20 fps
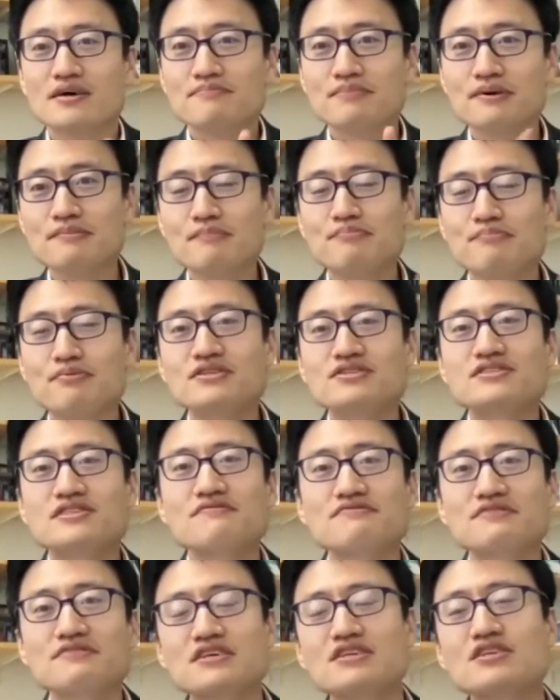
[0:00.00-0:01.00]
People put
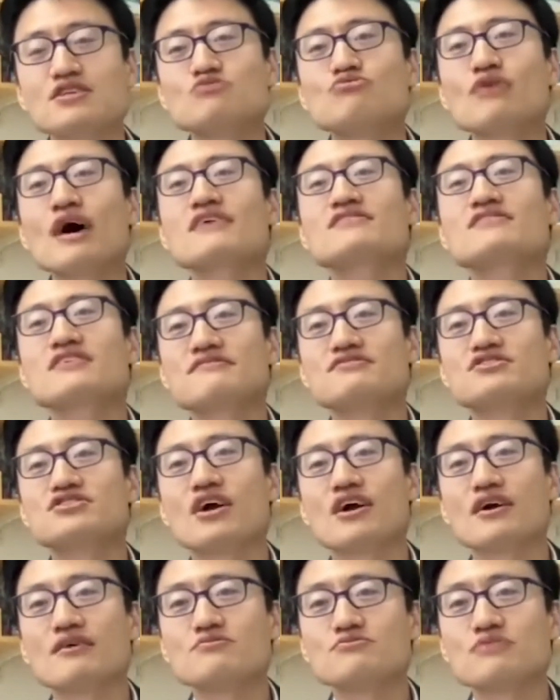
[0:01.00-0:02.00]
safety in the relative
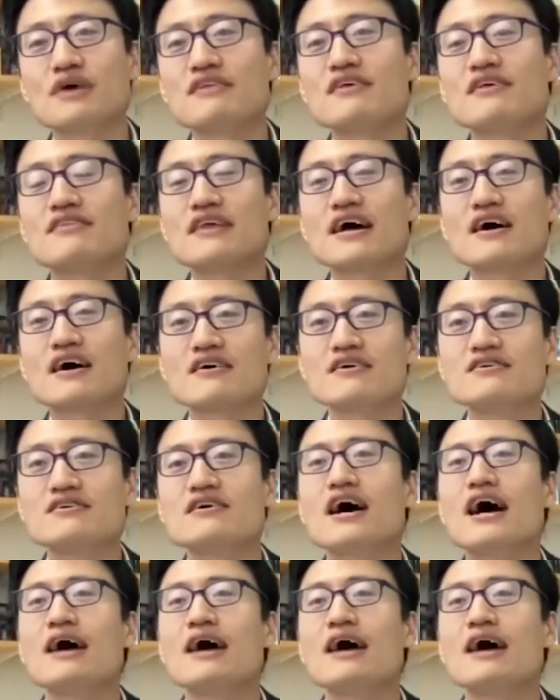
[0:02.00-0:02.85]
term rather than the